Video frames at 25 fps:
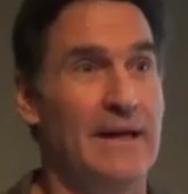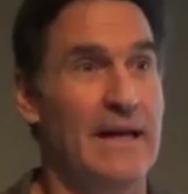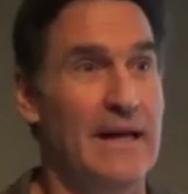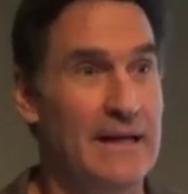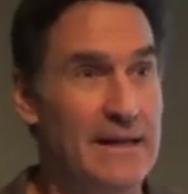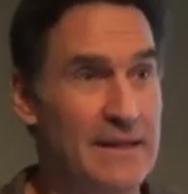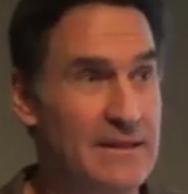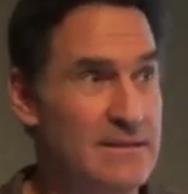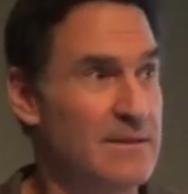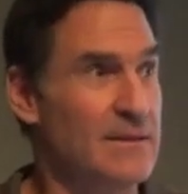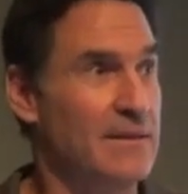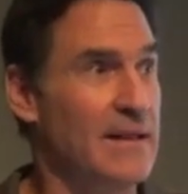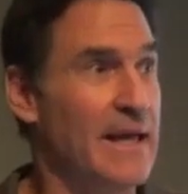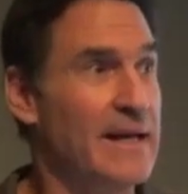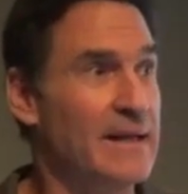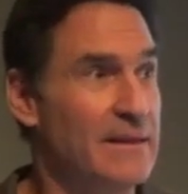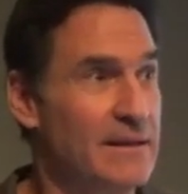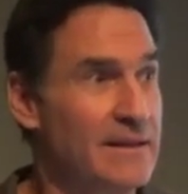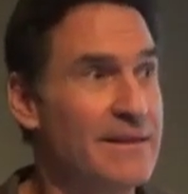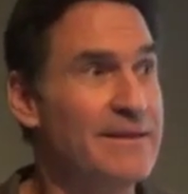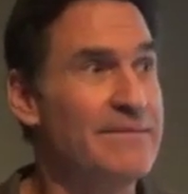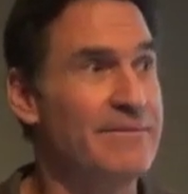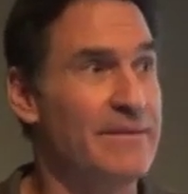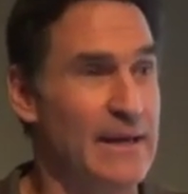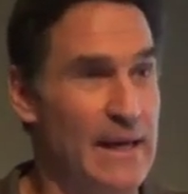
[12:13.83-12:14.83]
And it's like a
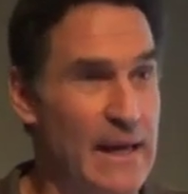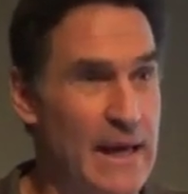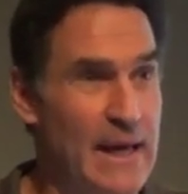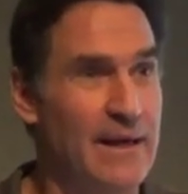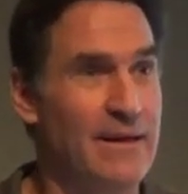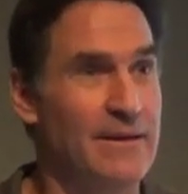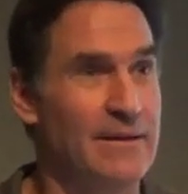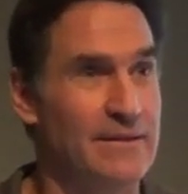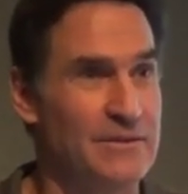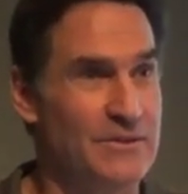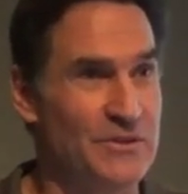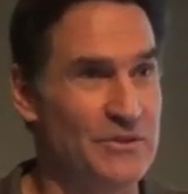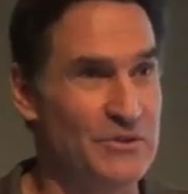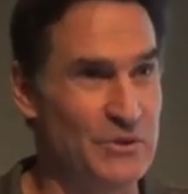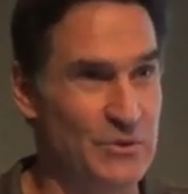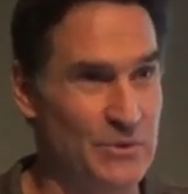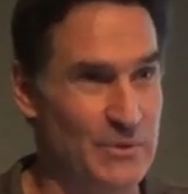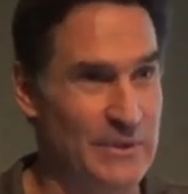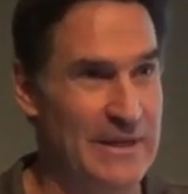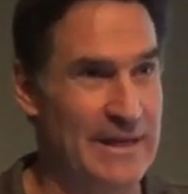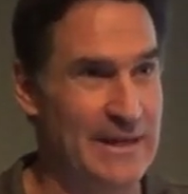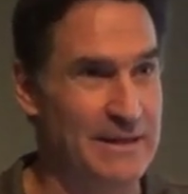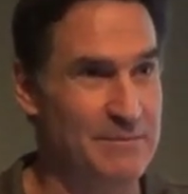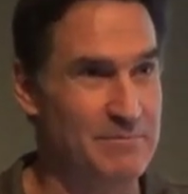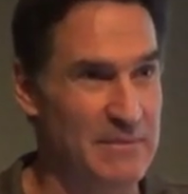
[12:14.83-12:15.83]
living hell to do
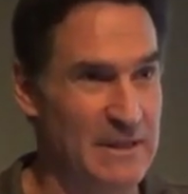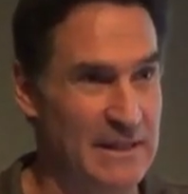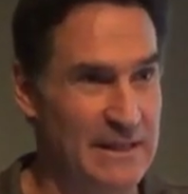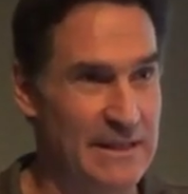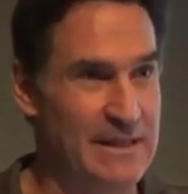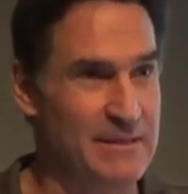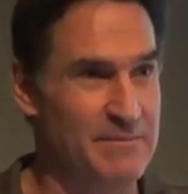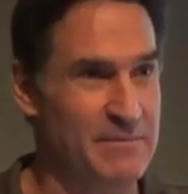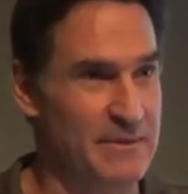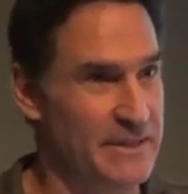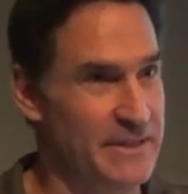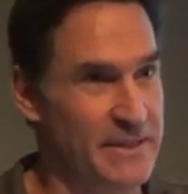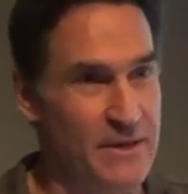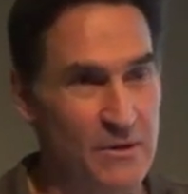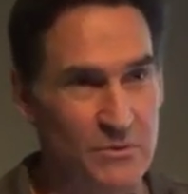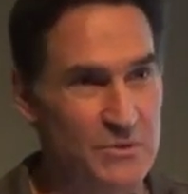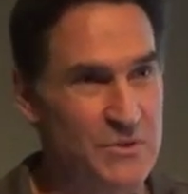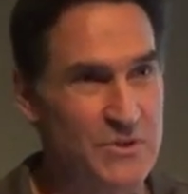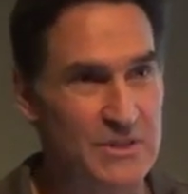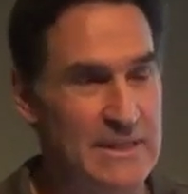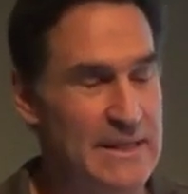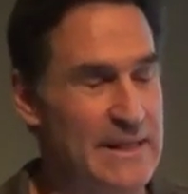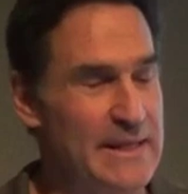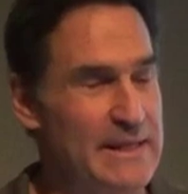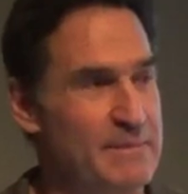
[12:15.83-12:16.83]
that. Believe me, you don't
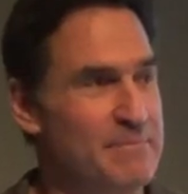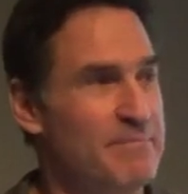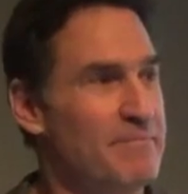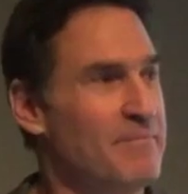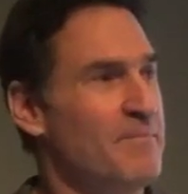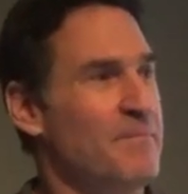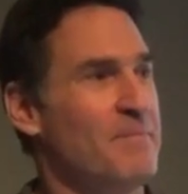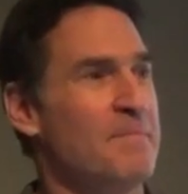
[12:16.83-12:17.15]
sleep.